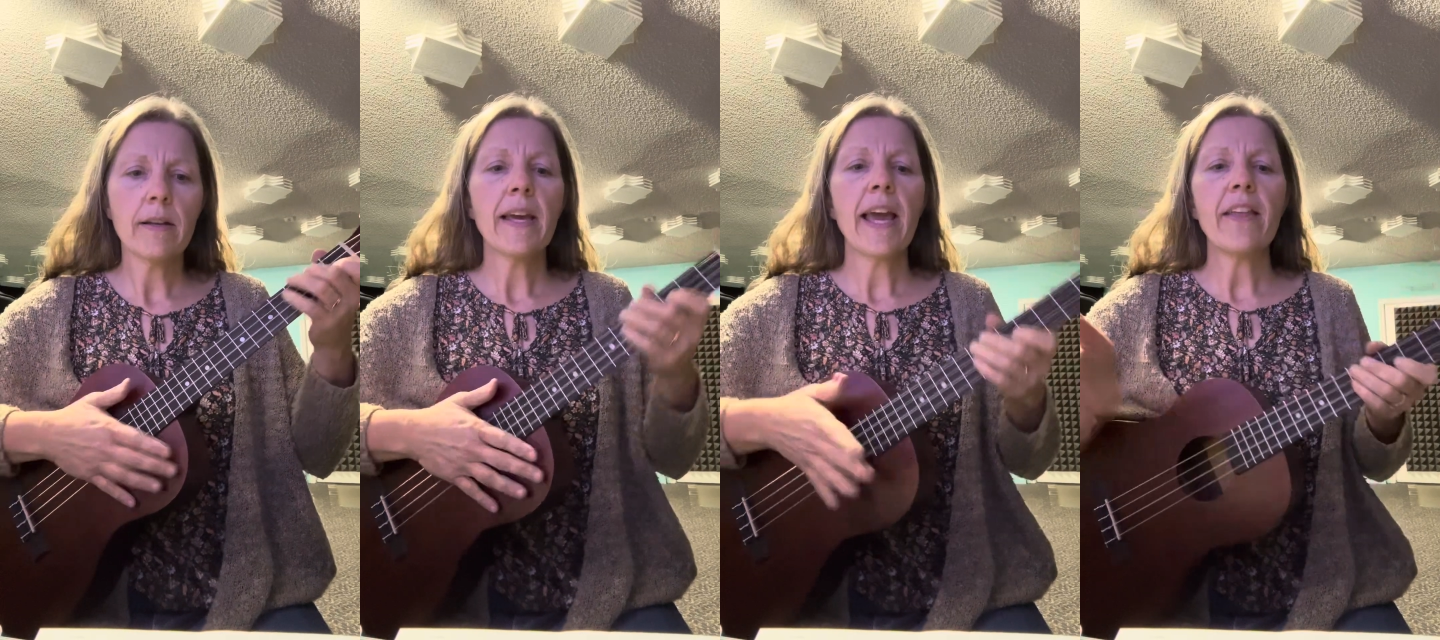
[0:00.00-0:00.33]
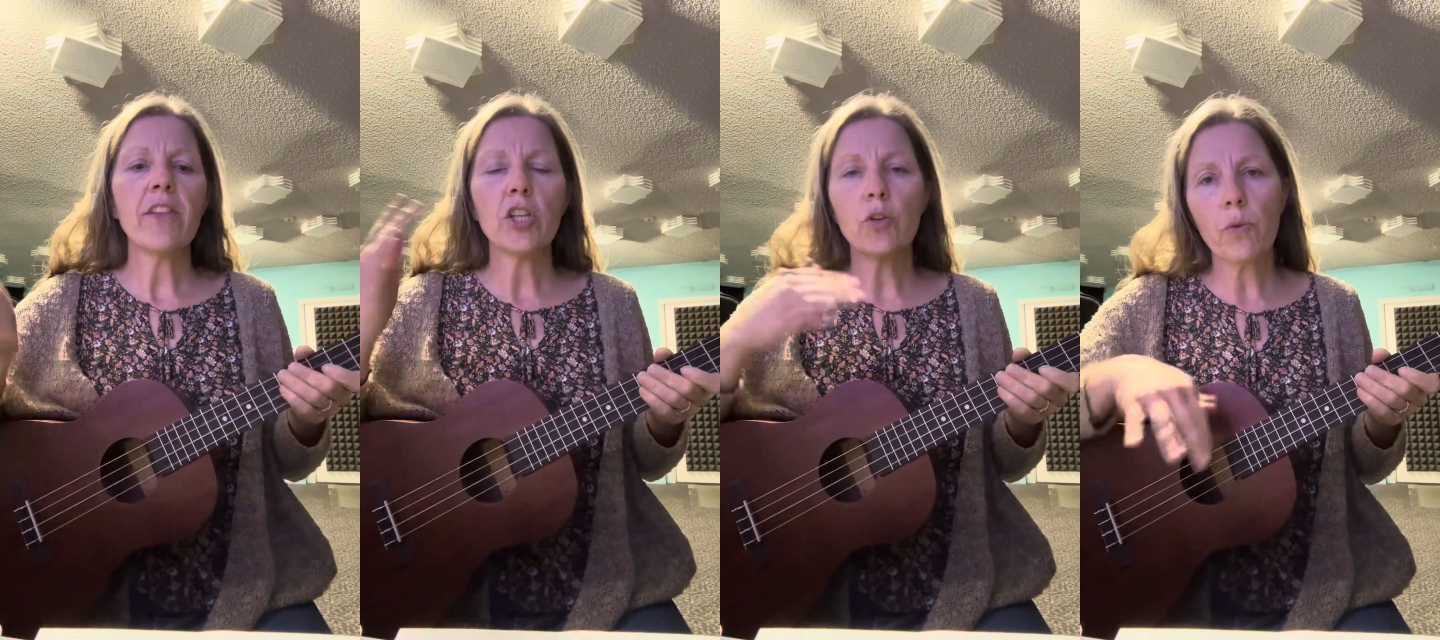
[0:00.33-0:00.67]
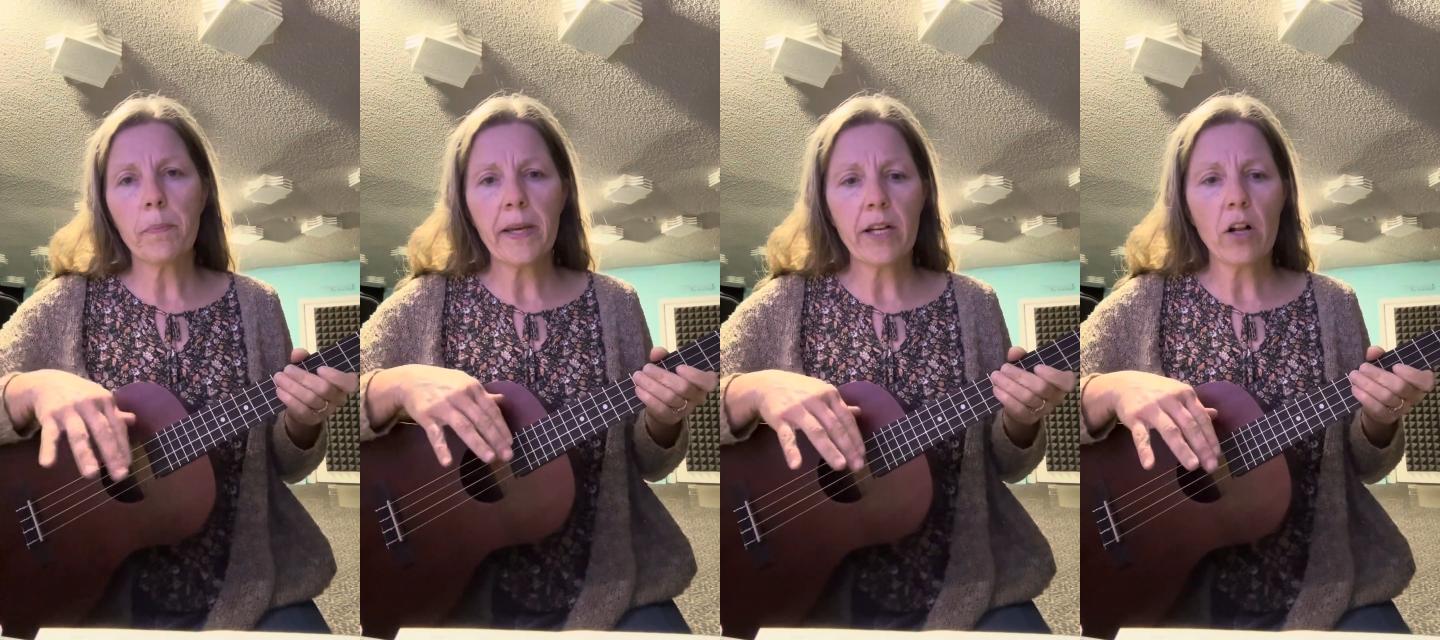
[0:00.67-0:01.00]
and then you
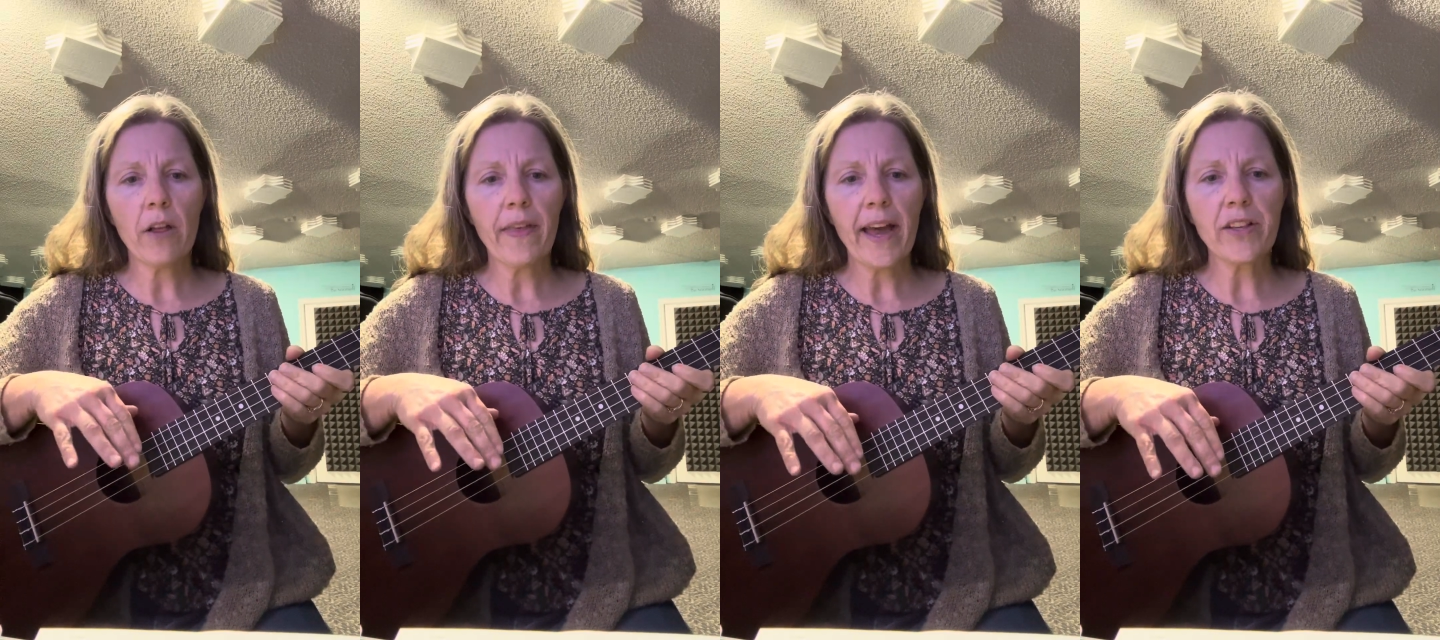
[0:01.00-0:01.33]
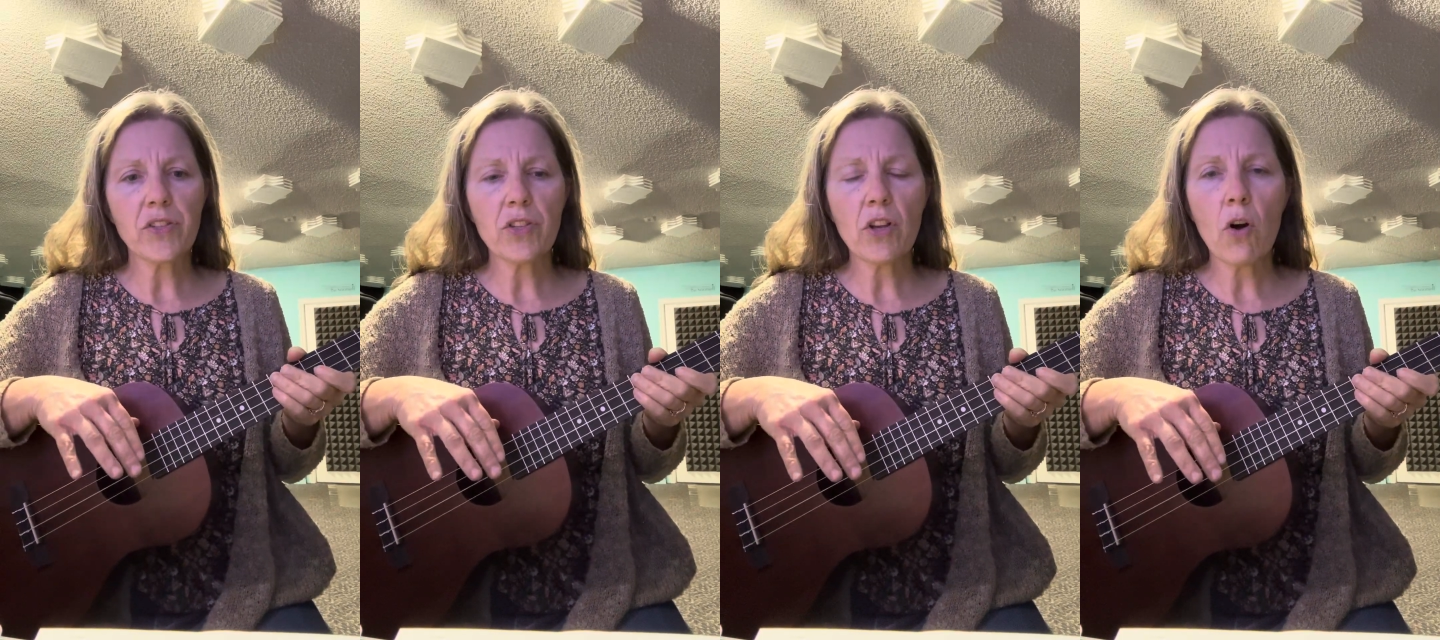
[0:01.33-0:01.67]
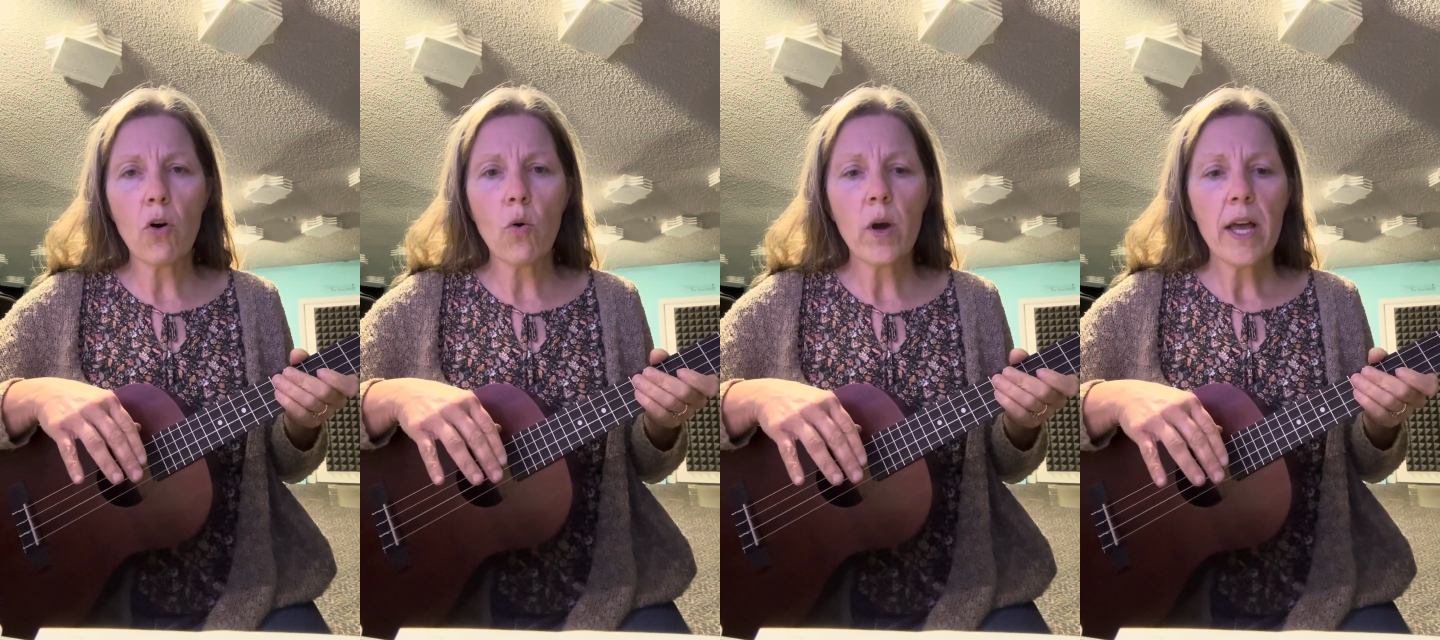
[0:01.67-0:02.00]
repeat all that.
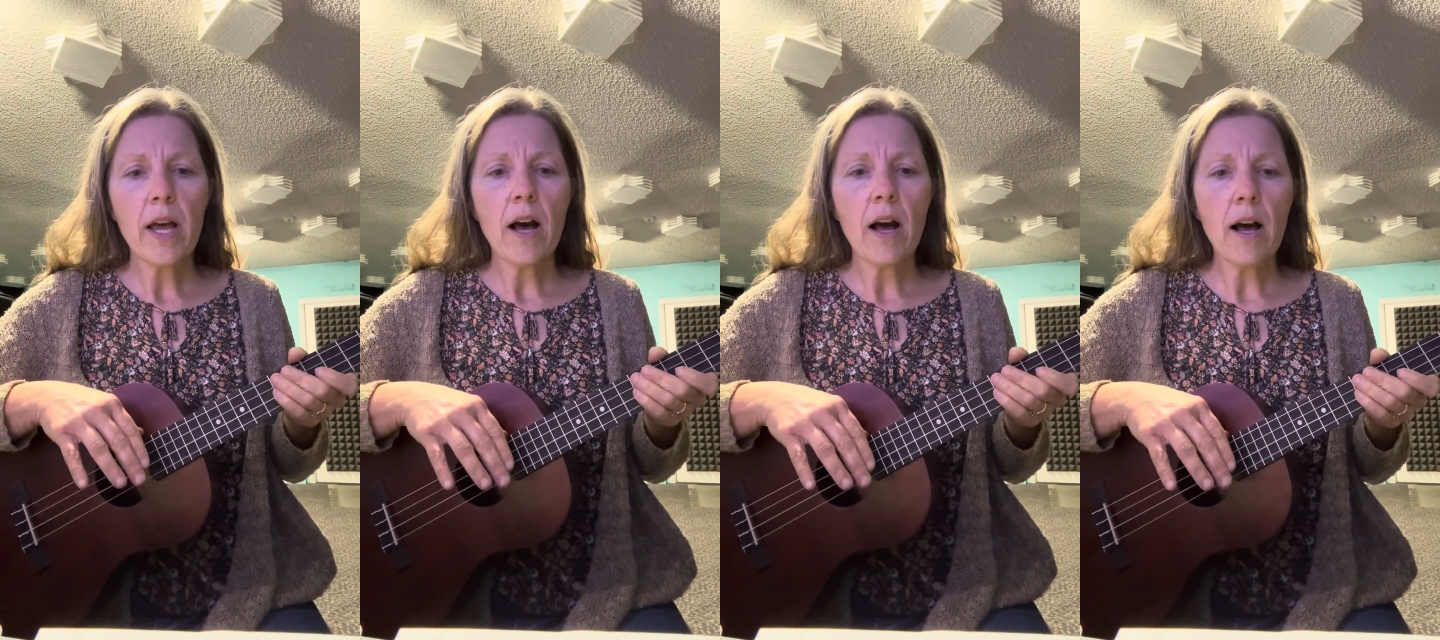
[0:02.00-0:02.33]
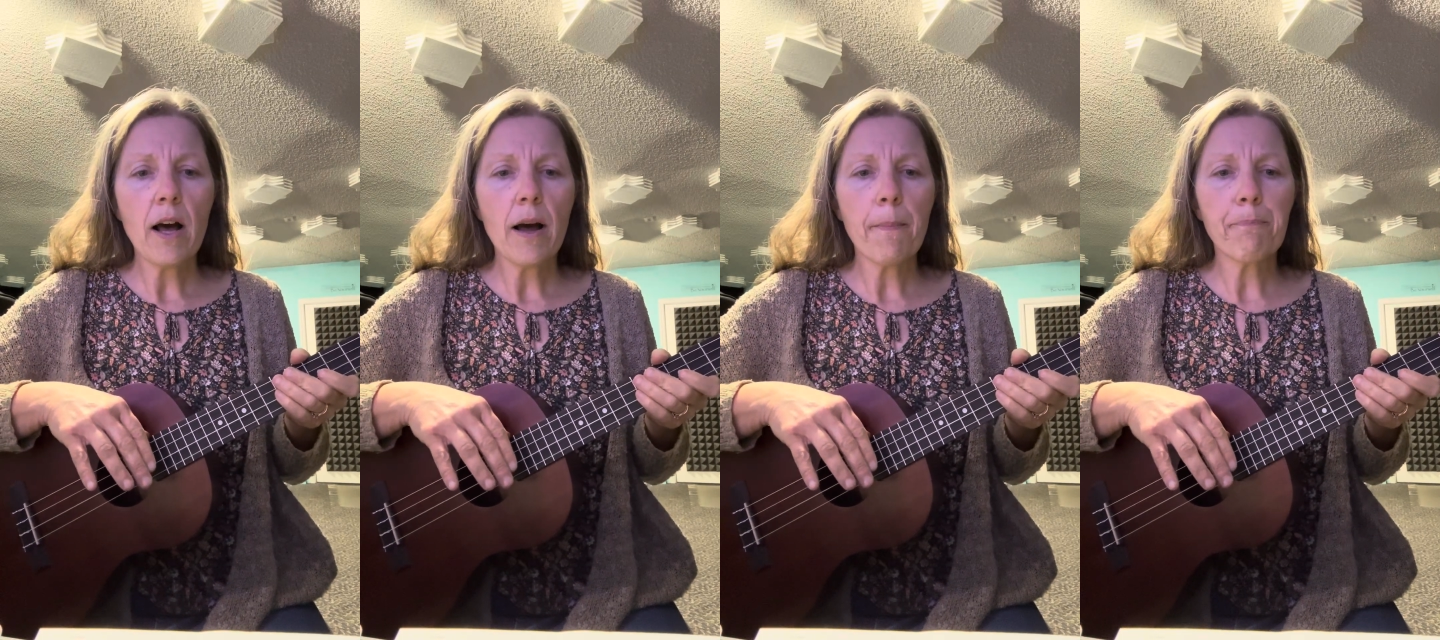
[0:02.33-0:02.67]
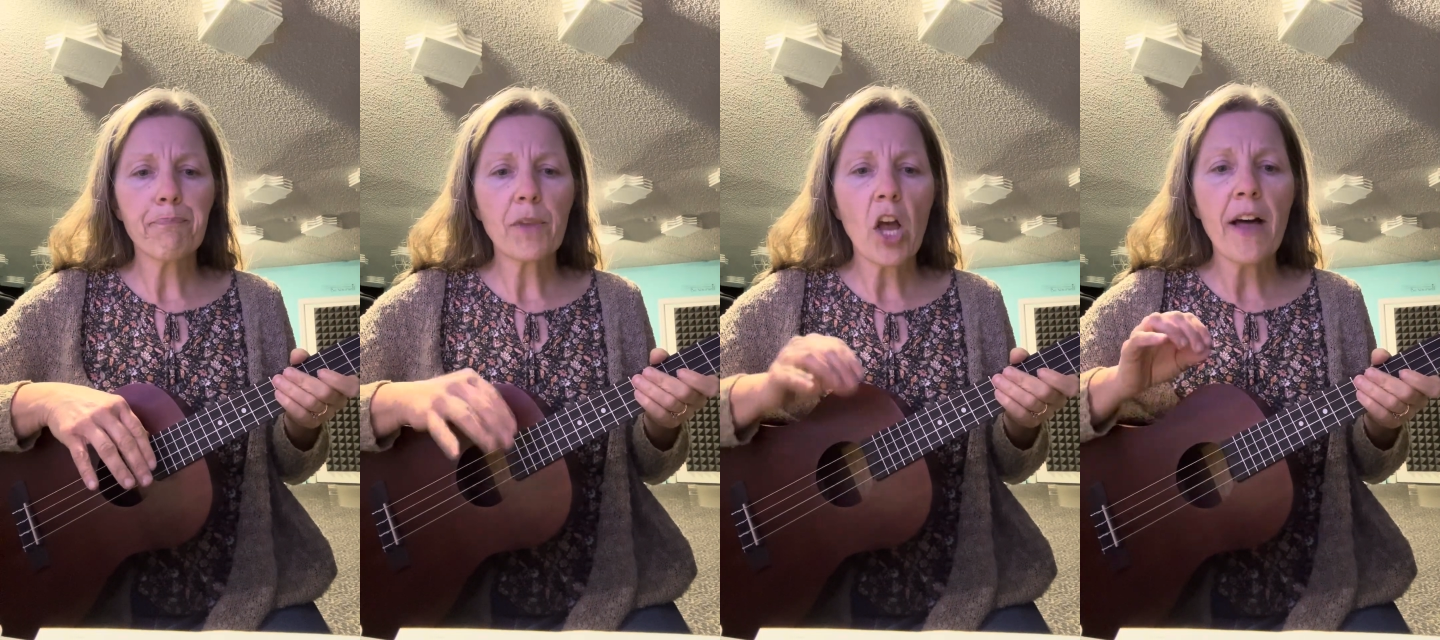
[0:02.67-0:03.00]
So on